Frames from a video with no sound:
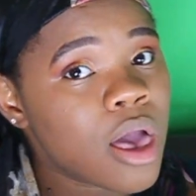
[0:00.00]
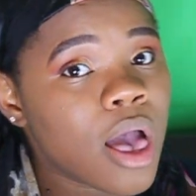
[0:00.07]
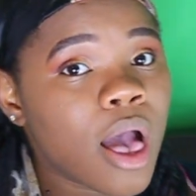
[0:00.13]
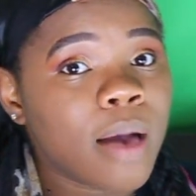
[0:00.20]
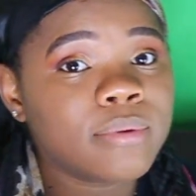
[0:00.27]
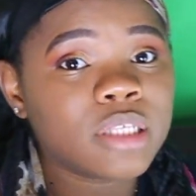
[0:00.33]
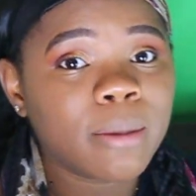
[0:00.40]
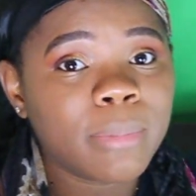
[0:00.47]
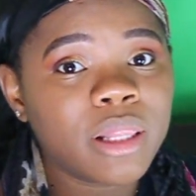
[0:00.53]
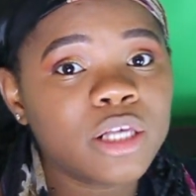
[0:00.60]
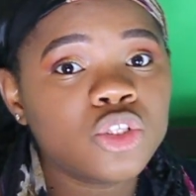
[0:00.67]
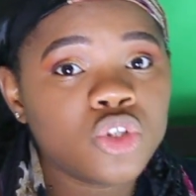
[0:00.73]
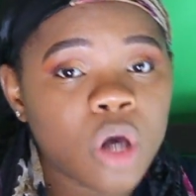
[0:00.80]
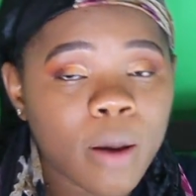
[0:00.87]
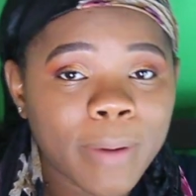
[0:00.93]
I was like, but
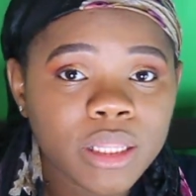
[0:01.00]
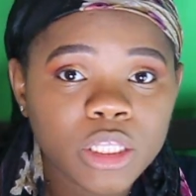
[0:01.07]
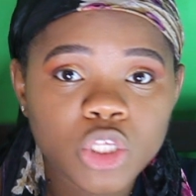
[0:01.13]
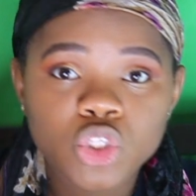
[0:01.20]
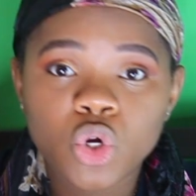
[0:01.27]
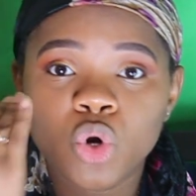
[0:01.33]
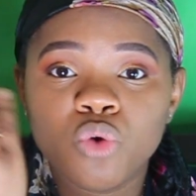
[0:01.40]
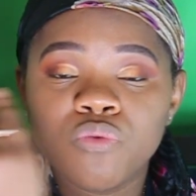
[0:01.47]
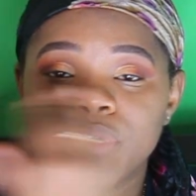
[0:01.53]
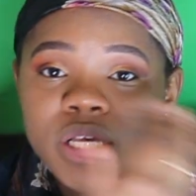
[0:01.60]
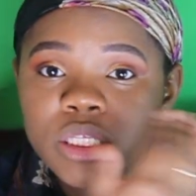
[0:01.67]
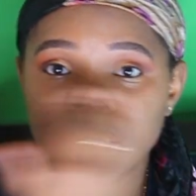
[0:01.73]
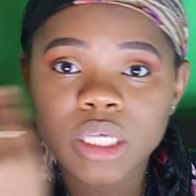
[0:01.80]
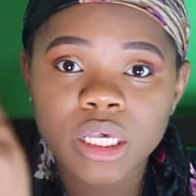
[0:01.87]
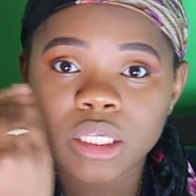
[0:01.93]
let's talk about these
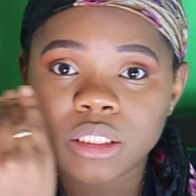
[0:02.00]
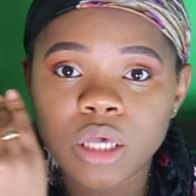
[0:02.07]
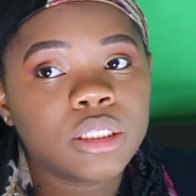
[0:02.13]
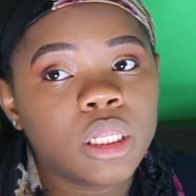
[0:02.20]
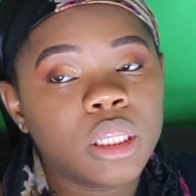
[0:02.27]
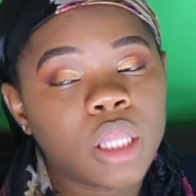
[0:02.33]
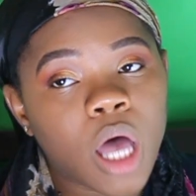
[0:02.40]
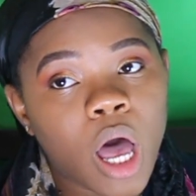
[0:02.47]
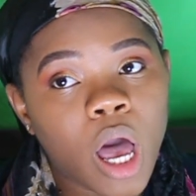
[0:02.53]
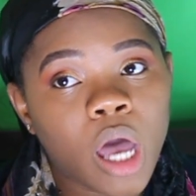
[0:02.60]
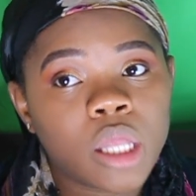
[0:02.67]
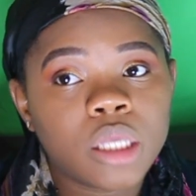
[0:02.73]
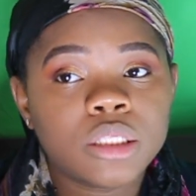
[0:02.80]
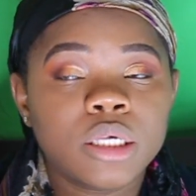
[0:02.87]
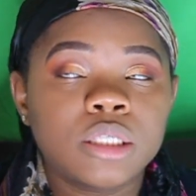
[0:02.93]
creases. It's a
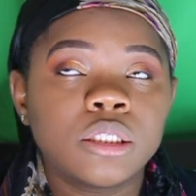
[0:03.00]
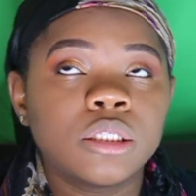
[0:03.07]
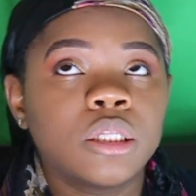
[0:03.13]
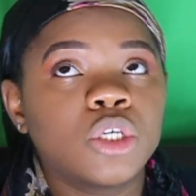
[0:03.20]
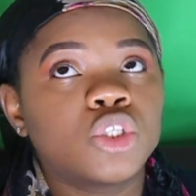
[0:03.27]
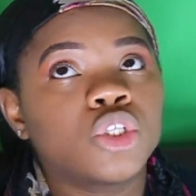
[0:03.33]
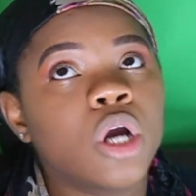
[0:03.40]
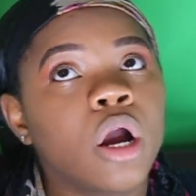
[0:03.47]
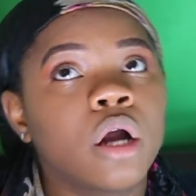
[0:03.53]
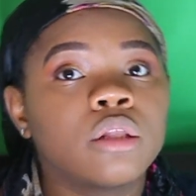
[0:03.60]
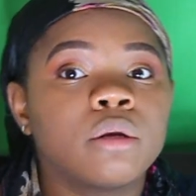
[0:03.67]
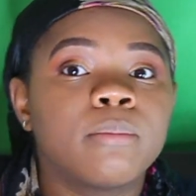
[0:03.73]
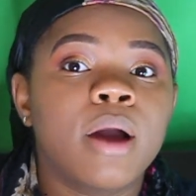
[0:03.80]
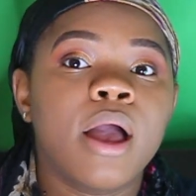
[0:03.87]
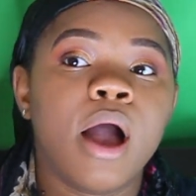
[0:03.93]
lot. It tends to look dark
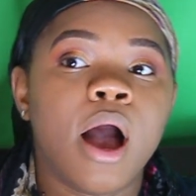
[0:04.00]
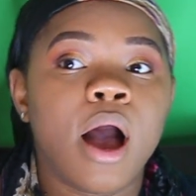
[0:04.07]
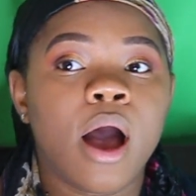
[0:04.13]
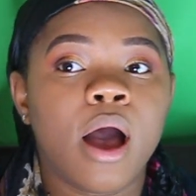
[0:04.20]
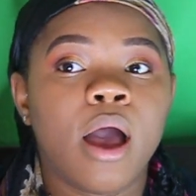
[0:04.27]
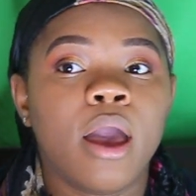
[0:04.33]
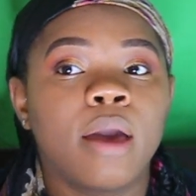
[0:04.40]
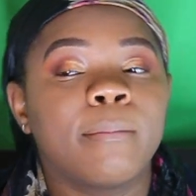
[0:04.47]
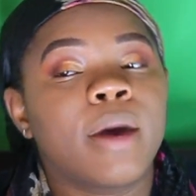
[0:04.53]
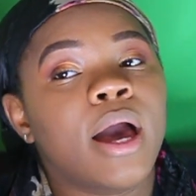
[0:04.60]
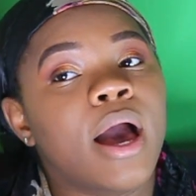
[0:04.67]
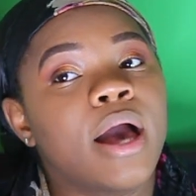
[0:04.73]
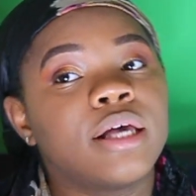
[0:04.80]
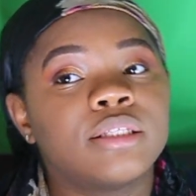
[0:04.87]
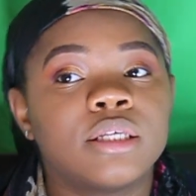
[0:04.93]
under my eye. And my
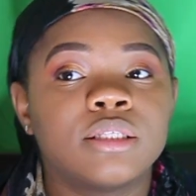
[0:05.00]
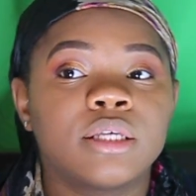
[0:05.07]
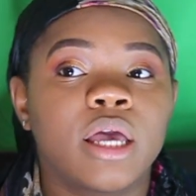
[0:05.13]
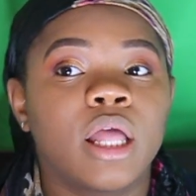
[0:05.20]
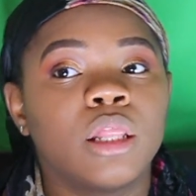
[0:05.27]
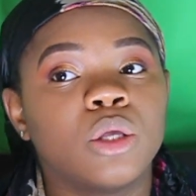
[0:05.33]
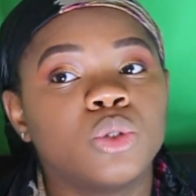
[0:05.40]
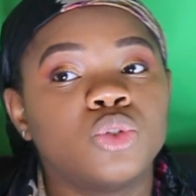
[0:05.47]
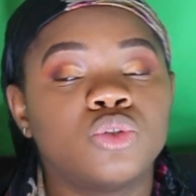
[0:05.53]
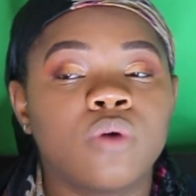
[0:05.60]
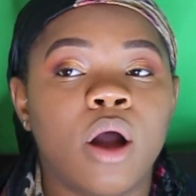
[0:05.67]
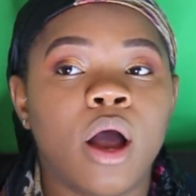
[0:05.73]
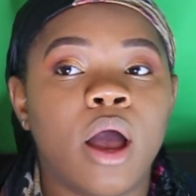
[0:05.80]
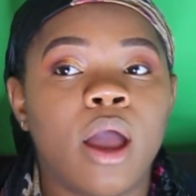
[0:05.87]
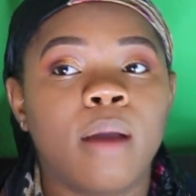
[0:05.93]
eyes tend to get a little
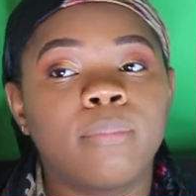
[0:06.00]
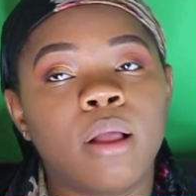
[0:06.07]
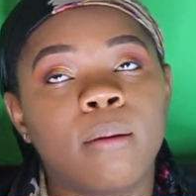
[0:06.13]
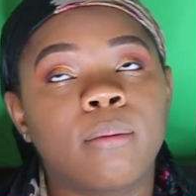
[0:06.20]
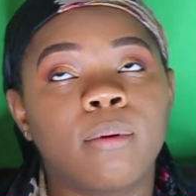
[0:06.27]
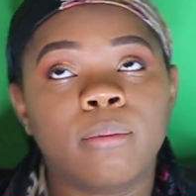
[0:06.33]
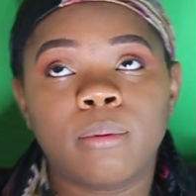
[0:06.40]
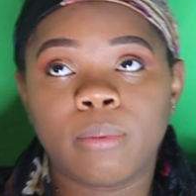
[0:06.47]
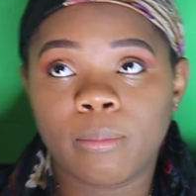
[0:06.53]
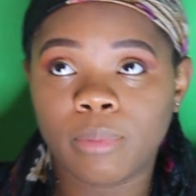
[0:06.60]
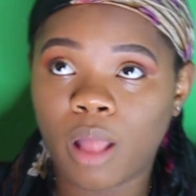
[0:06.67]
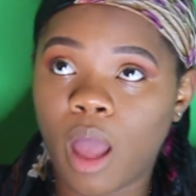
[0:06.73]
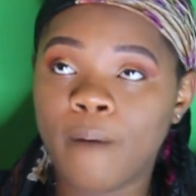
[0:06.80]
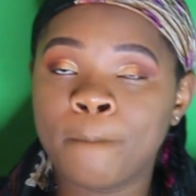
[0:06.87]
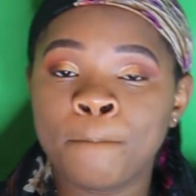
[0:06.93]
dry. Blah, blah, blah, blah,
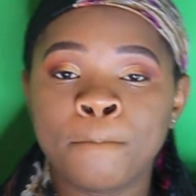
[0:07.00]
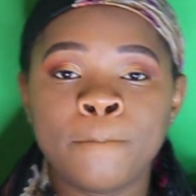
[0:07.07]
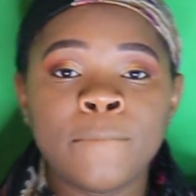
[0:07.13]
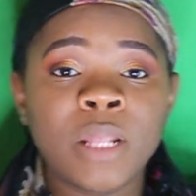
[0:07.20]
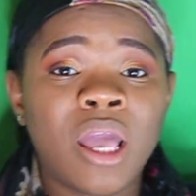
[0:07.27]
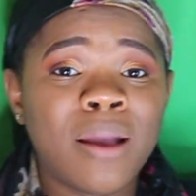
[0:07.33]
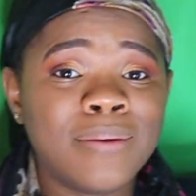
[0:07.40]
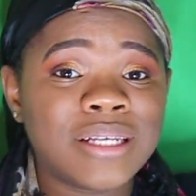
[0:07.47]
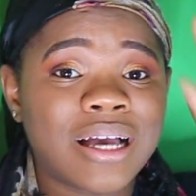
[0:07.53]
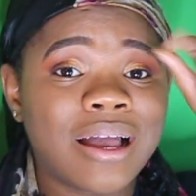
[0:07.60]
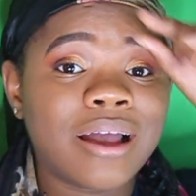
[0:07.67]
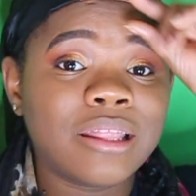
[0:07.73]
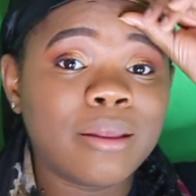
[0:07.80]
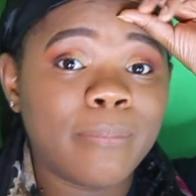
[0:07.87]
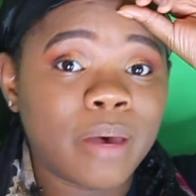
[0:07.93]
blah. He was like, I
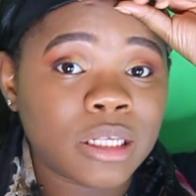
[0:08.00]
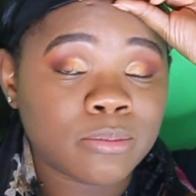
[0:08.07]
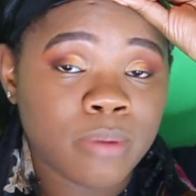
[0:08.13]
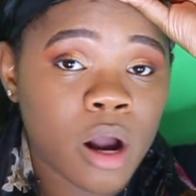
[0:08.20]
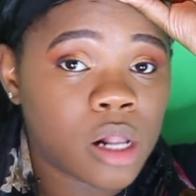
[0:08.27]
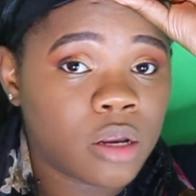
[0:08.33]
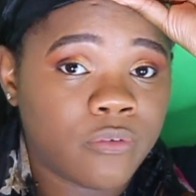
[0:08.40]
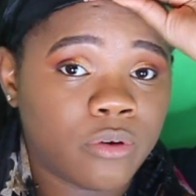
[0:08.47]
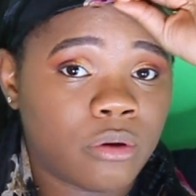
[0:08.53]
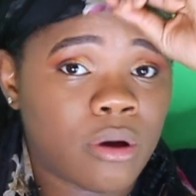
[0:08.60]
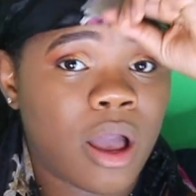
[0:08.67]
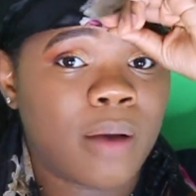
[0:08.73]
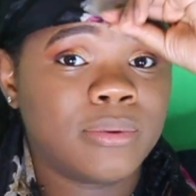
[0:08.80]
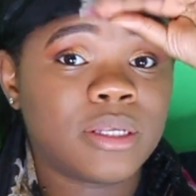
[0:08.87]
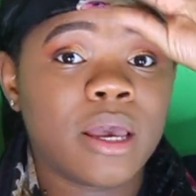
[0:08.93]
got the best product for you.
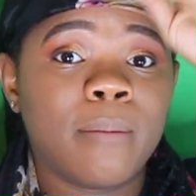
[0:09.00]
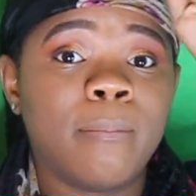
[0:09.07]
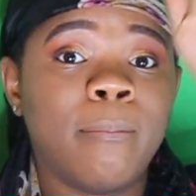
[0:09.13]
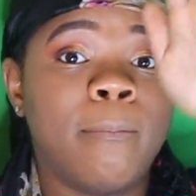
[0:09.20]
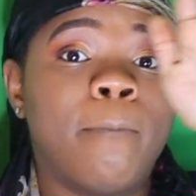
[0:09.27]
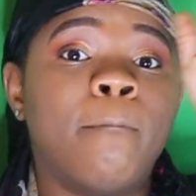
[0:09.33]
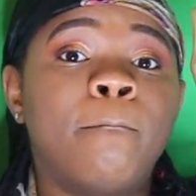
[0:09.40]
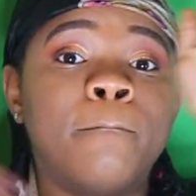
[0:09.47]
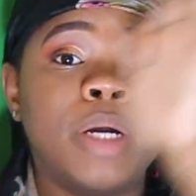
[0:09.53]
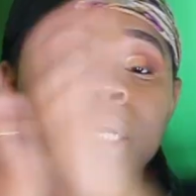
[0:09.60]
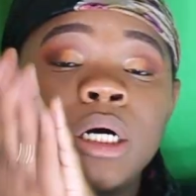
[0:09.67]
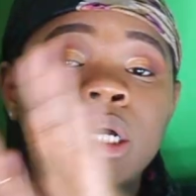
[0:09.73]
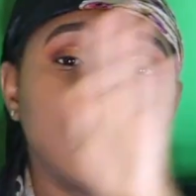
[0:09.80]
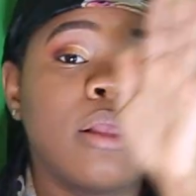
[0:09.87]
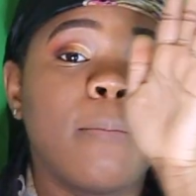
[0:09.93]
I was like,
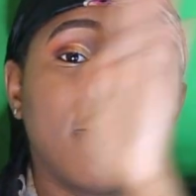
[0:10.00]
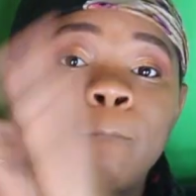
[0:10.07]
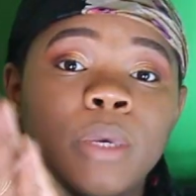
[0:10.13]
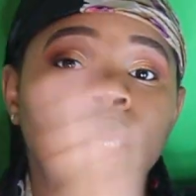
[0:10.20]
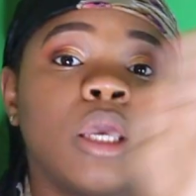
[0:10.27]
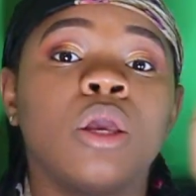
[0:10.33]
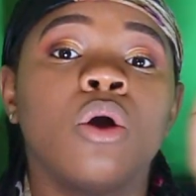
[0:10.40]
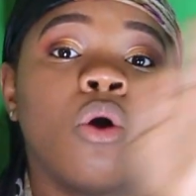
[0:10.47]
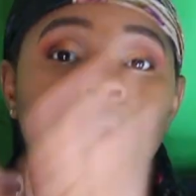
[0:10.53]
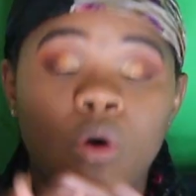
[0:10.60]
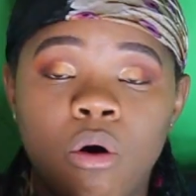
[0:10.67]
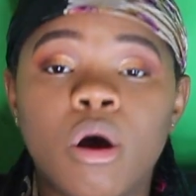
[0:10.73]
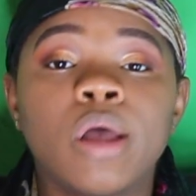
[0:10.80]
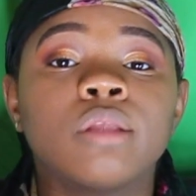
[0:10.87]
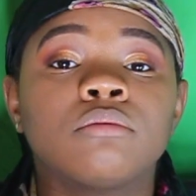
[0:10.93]
put me
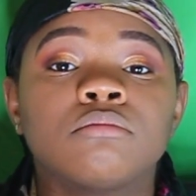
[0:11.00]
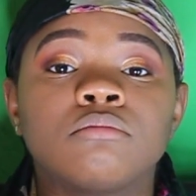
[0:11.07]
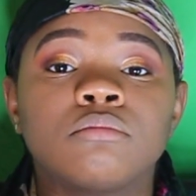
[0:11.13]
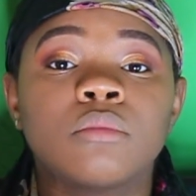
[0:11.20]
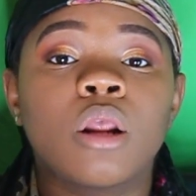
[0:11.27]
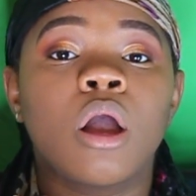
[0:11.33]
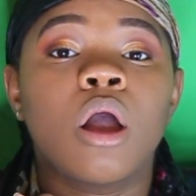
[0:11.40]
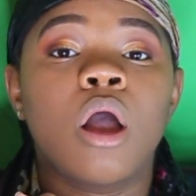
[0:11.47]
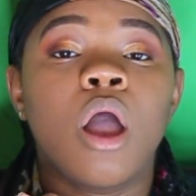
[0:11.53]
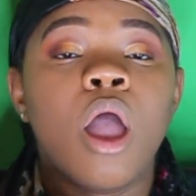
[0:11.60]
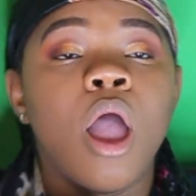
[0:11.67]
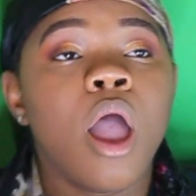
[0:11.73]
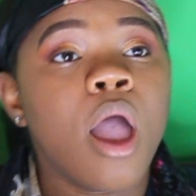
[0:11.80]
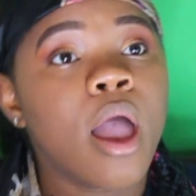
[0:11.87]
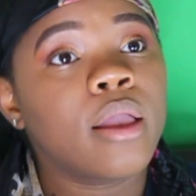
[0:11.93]
on.
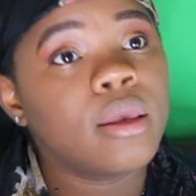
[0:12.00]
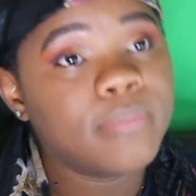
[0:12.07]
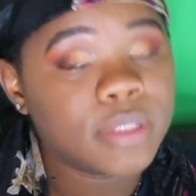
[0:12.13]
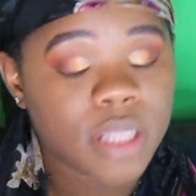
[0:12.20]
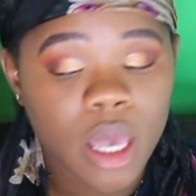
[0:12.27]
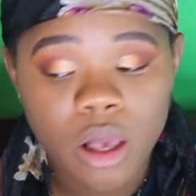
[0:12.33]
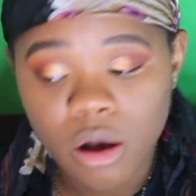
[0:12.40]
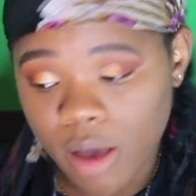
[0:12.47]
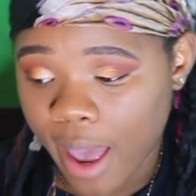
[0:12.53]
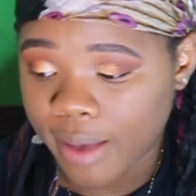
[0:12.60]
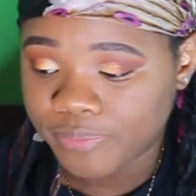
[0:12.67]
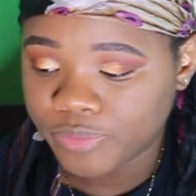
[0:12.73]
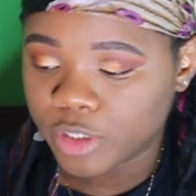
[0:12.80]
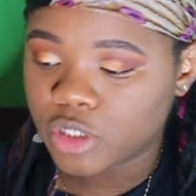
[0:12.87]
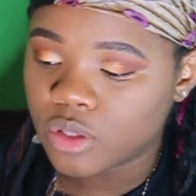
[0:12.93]
And he was like,
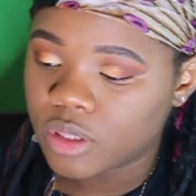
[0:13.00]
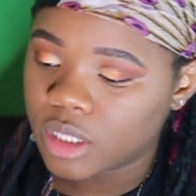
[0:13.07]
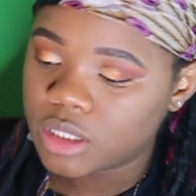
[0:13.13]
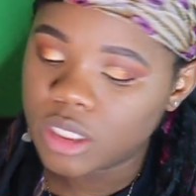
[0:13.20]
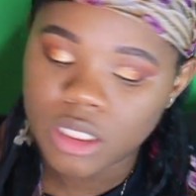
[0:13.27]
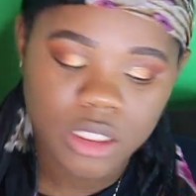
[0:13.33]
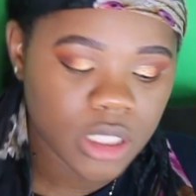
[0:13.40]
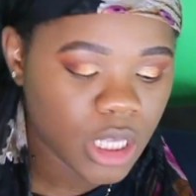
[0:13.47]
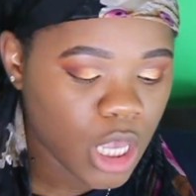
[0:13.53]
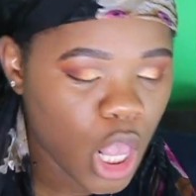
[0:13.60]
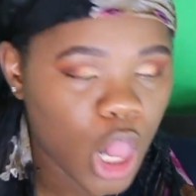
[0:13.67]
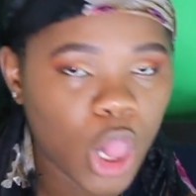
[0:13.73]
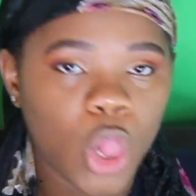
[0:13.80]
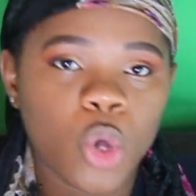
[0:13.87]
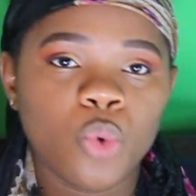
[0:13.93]
okay, so this is the
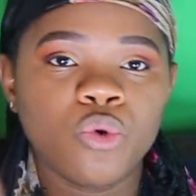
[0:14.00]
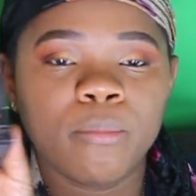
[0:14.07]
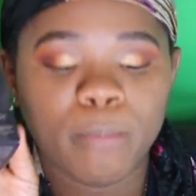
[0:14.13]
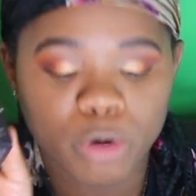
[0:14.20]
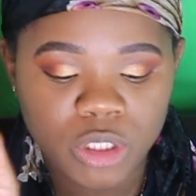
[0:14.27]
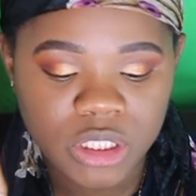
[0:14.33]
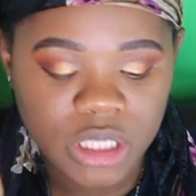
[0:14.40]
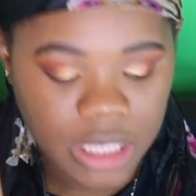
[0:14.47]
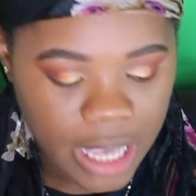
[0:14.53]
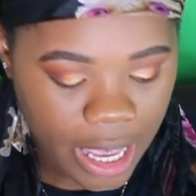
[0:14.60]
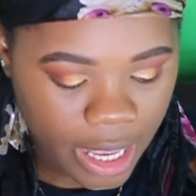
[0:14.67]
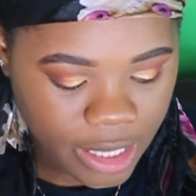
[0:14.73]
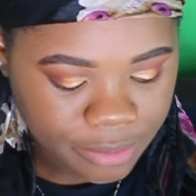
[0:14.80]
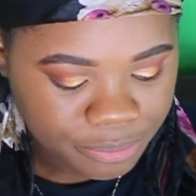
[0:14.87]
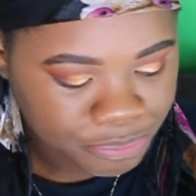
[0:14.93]
Laura
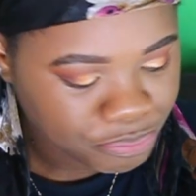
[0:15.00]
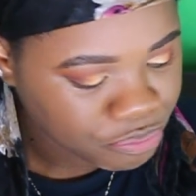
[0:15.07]
Mercier.